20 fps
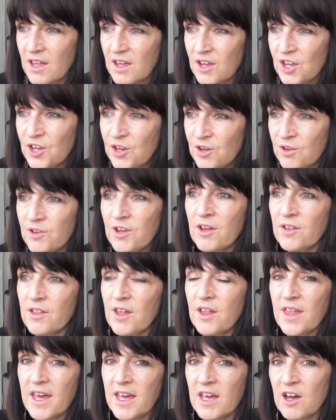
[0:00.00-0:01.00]
you know
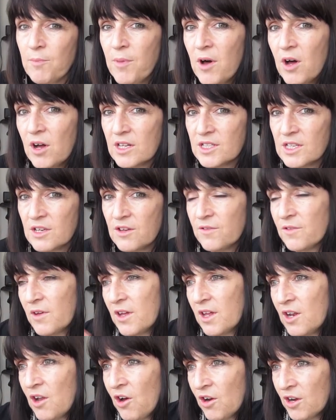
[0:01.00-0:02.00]
that they are part of
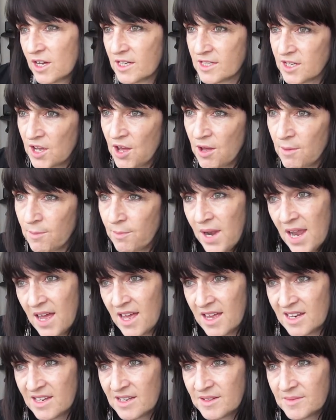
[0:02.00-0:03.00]
a longer term
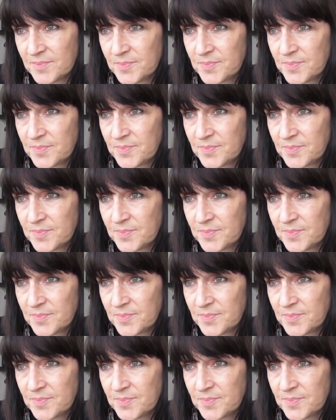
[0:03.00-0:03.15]
plan.